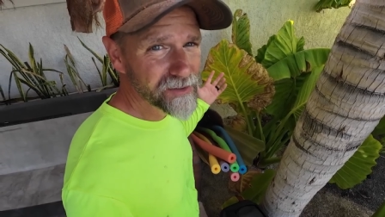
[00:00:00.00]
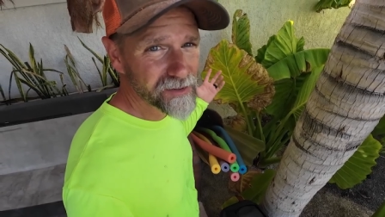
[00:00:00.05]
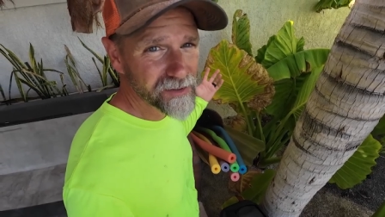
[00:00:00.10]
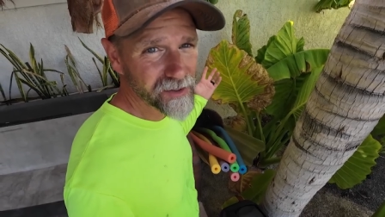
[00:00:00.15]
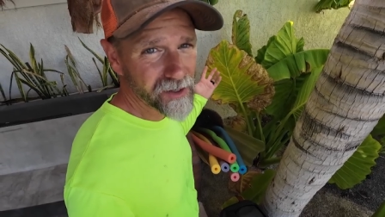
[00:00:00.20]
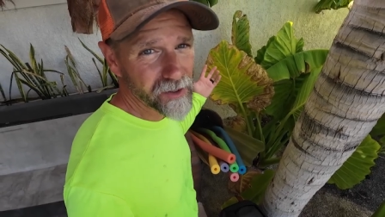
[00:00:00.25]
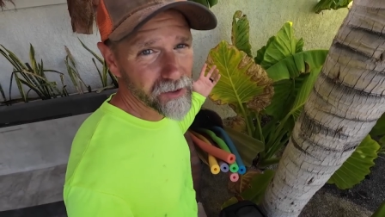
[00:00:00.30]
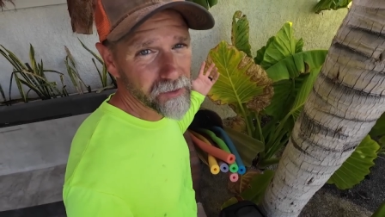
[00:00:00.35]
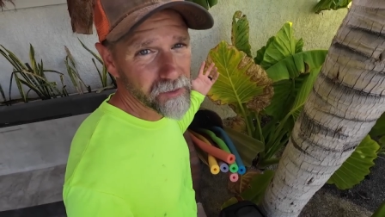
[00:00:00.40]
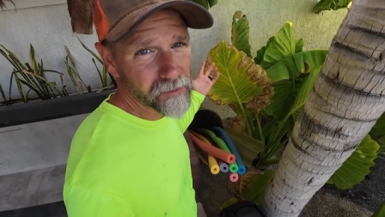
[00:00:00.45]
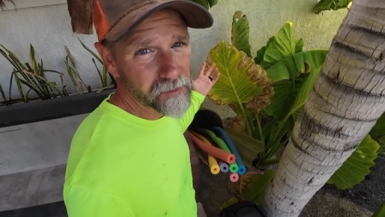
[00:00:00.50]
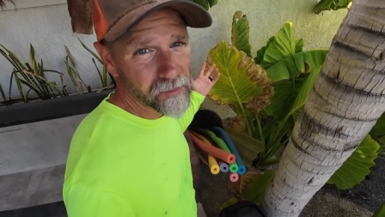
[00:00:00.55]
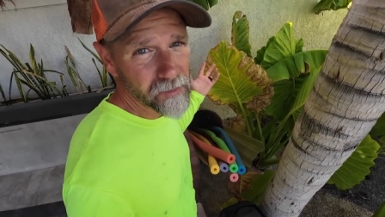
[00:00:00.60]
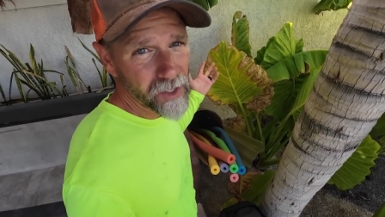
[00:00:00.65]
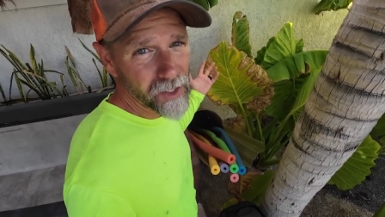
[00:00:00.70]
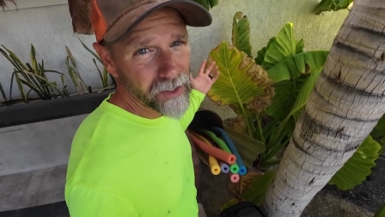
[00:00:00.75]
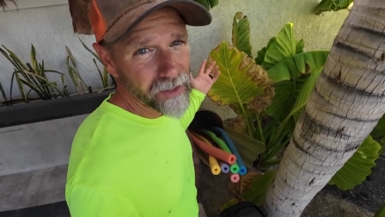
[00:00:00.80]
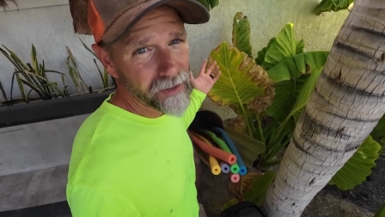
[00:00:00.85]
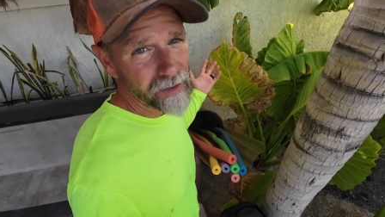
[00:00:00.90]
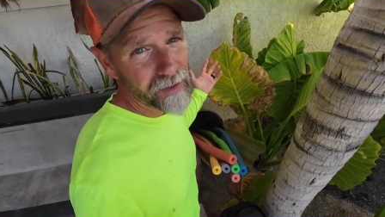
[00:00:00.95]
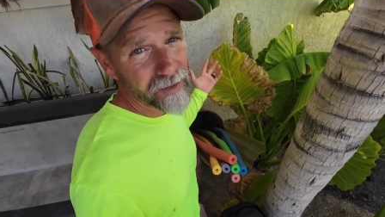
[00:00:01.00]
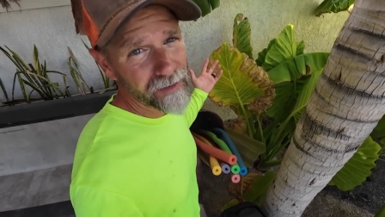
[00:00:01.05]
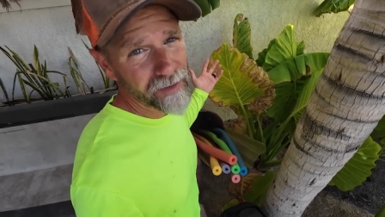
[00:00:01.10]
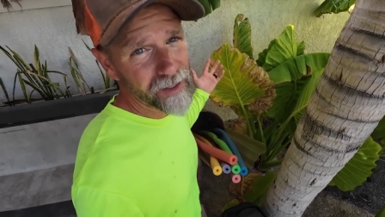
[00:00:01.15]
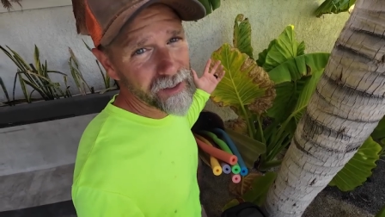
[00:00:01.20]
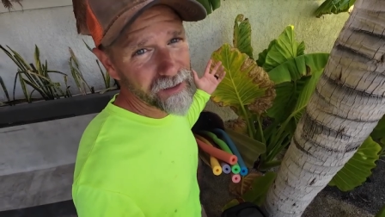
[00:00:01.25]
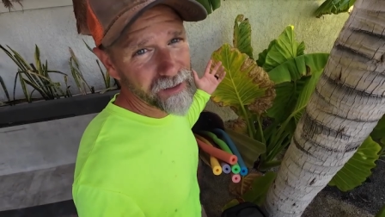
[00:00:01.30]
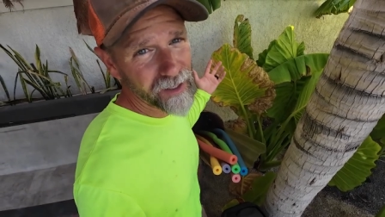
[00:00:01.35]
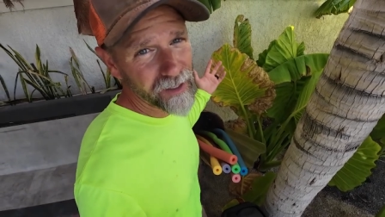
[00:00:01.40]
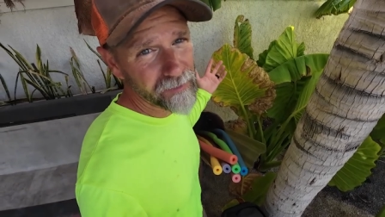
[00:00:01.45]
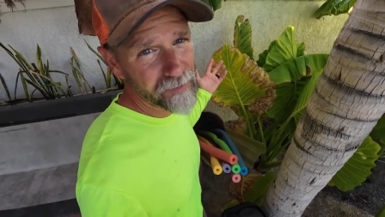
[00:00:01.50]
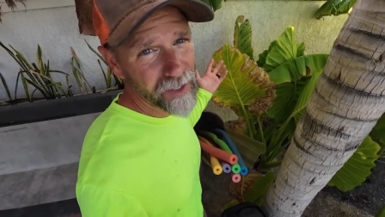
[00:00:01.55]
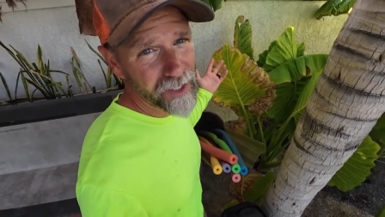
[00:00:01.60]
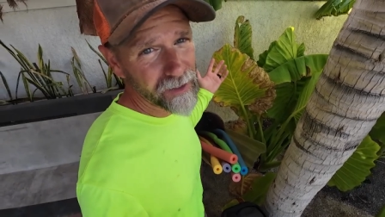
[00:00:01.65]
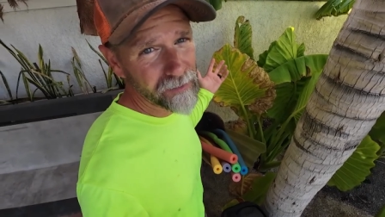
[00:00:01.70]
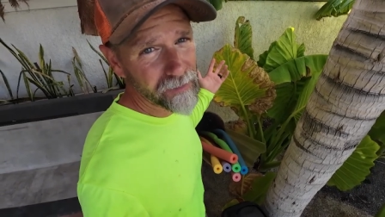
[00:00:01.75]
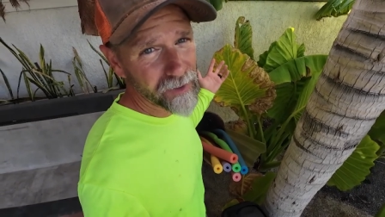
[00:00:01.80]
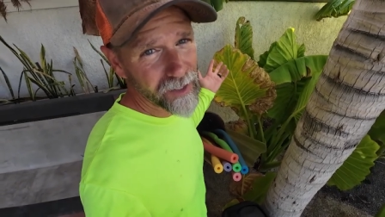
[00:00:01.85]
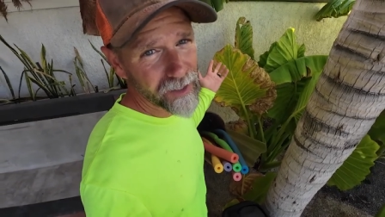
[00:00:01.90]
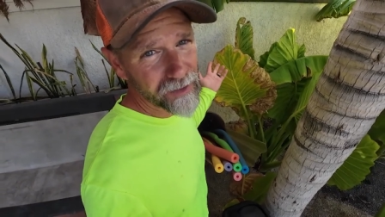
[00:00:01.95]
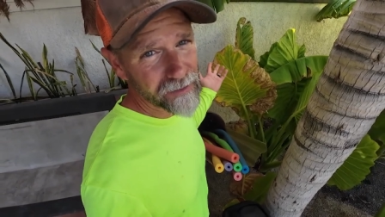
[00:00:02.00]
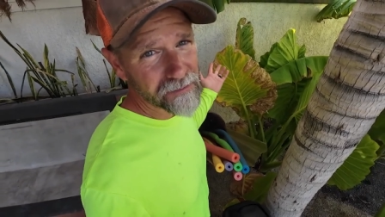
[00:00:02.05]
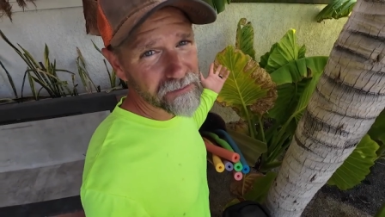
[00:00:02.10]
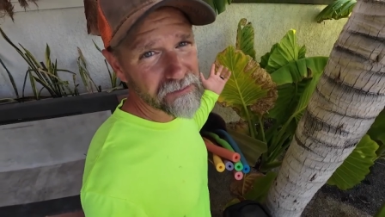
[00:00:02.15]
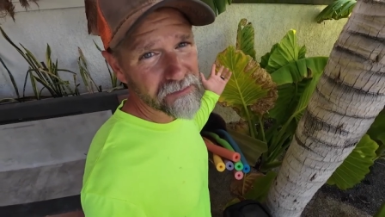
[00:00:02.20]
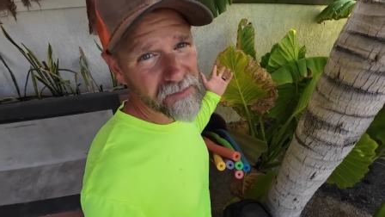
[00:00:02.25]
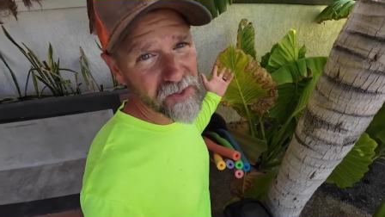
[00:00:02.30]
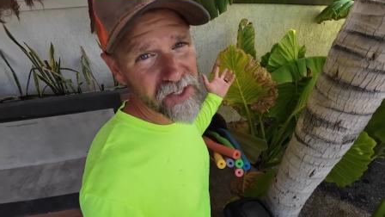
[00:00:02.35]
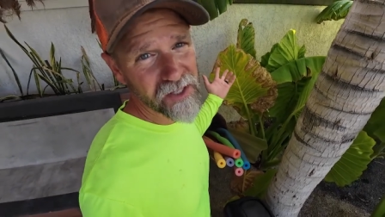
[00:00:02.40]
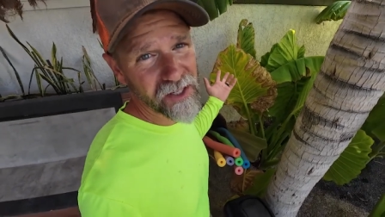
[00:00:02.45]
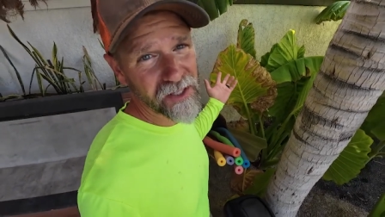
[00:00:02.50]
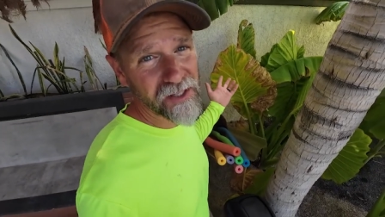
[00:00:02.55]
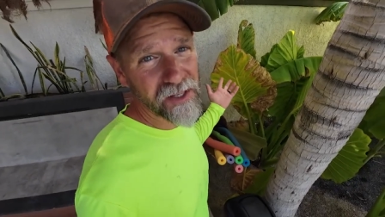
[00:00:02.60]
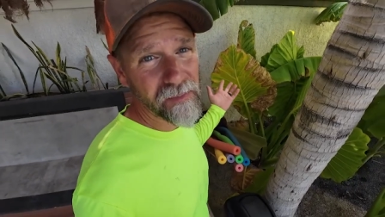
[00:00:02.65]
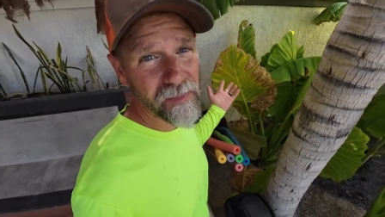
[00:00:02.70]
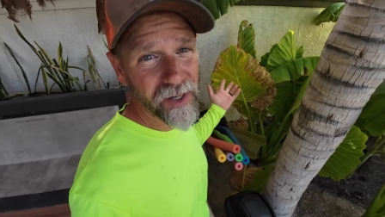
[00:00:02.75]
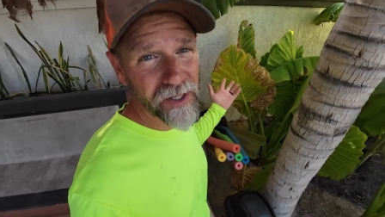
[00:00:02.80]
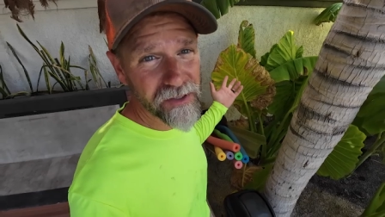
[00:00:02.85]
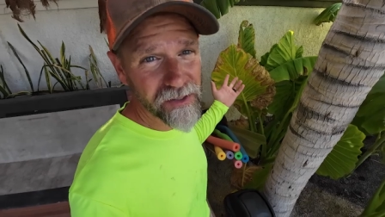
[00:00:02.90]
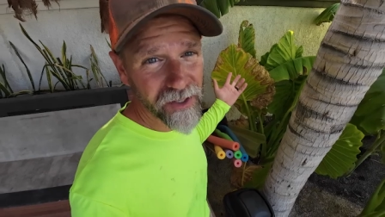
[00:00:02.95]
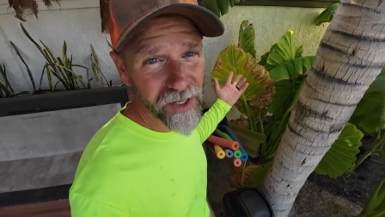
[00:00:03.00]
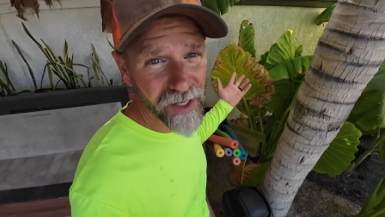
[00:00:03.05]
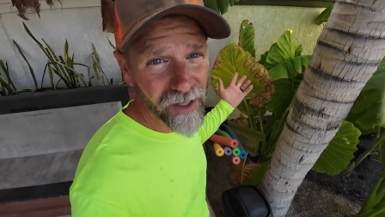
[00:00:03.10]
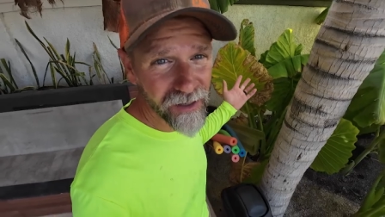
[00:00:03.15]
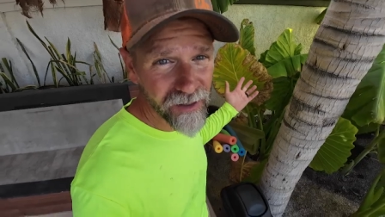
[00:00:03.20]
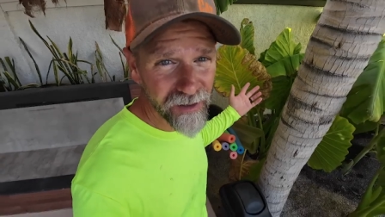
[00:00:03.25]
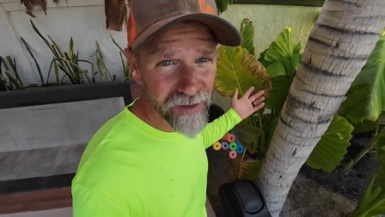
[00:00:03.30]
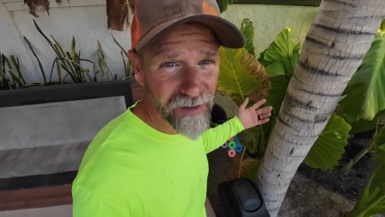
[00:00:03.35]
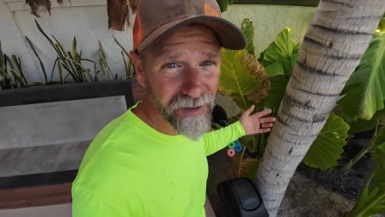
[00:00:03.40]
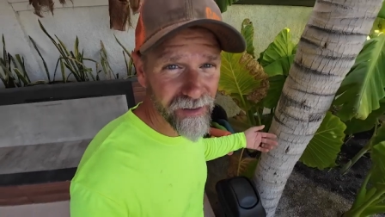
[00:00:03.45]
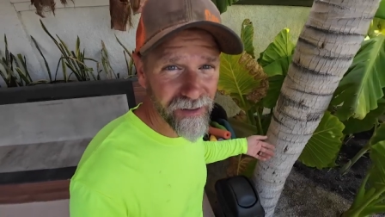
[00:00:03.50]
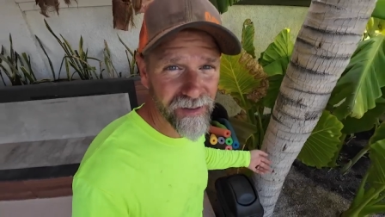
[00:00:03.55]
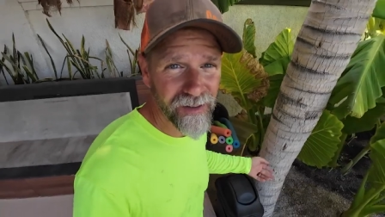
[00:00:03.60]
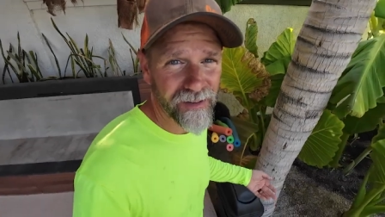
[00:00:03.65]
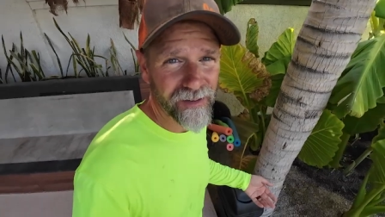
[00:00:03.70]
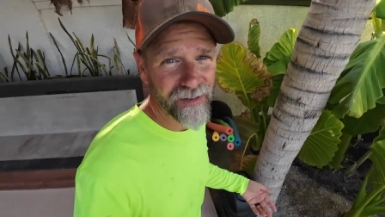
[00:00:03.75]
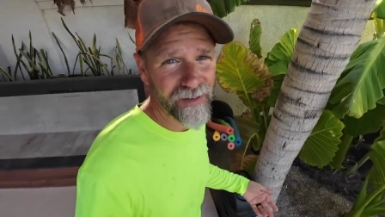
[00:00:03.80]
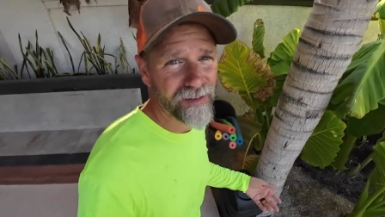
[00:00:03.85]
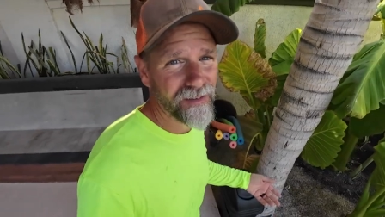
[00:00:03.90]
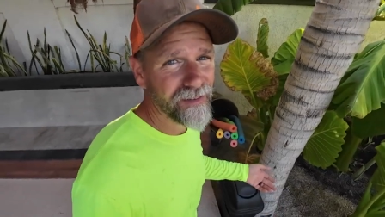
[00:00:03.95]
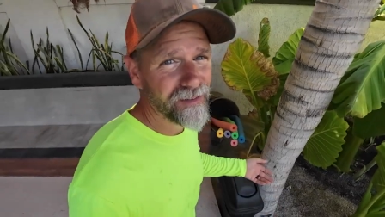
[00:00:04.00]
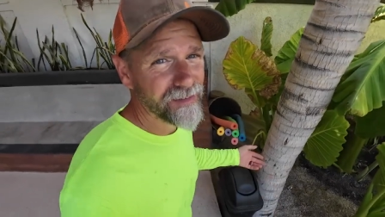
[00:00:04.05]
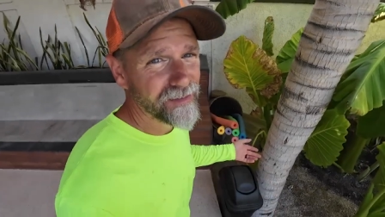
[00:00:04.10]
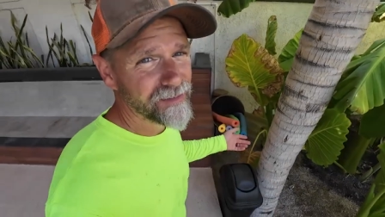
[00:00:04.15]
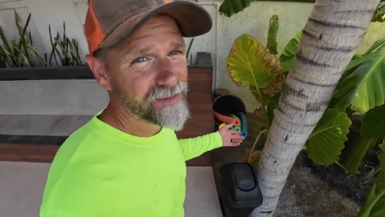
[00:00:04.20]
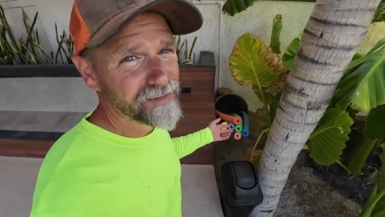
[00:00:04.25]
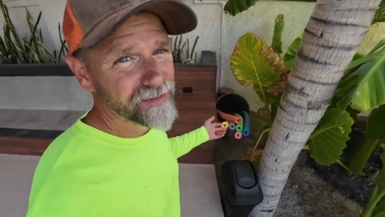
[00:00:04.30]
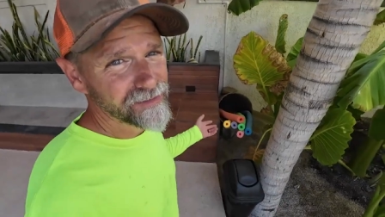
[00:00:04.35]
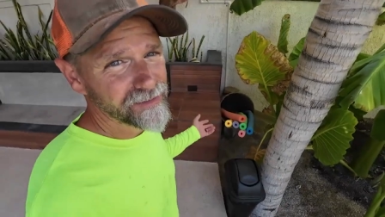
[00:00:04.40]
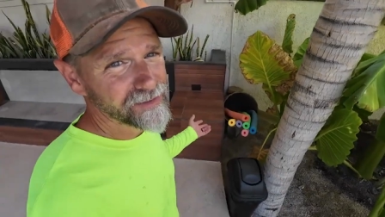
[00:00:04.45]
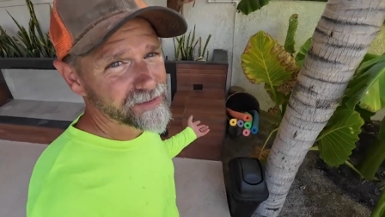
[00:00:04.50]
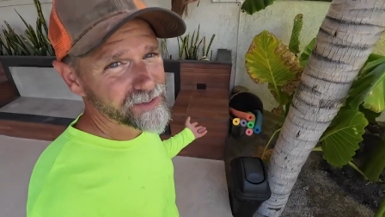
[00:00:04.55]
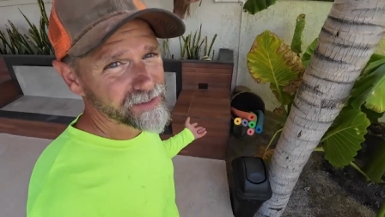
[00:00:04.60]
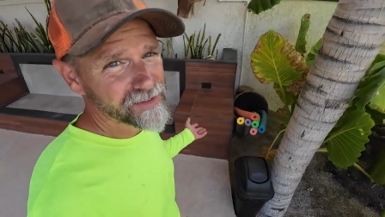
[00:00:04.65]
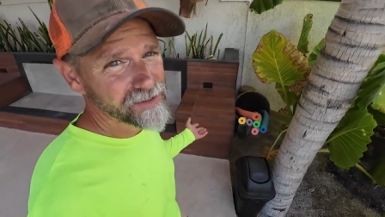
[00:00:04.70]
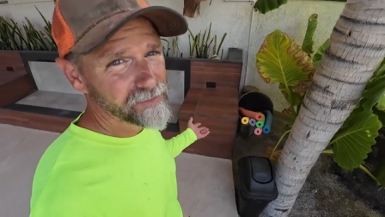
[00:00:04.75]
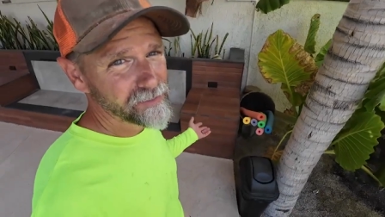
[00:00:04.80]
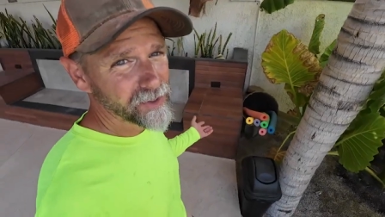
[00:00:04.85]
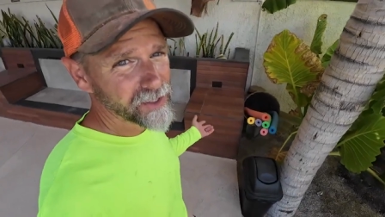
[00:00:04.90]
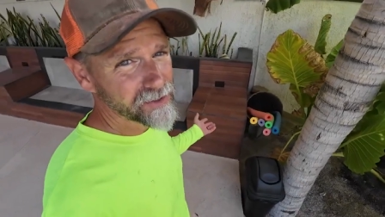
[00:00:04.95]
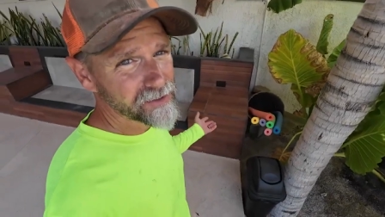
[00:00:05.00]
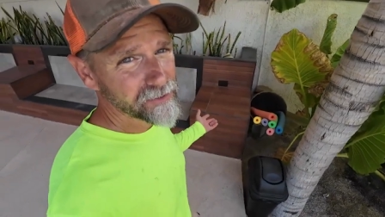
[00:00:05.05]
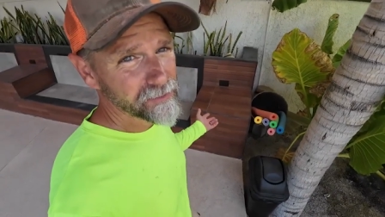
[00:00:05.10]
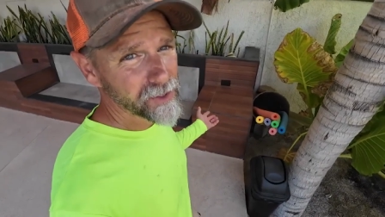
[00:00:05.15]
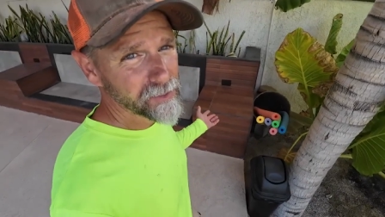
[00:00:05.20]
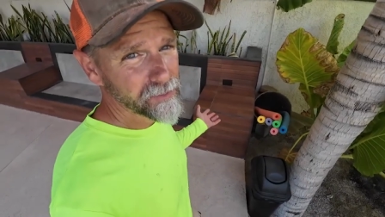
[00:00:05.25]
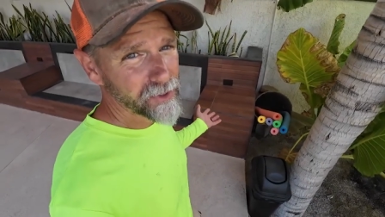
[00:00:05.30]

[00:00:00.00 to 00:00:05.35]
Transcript: So not a lot of money, but $60 a year. $60 in my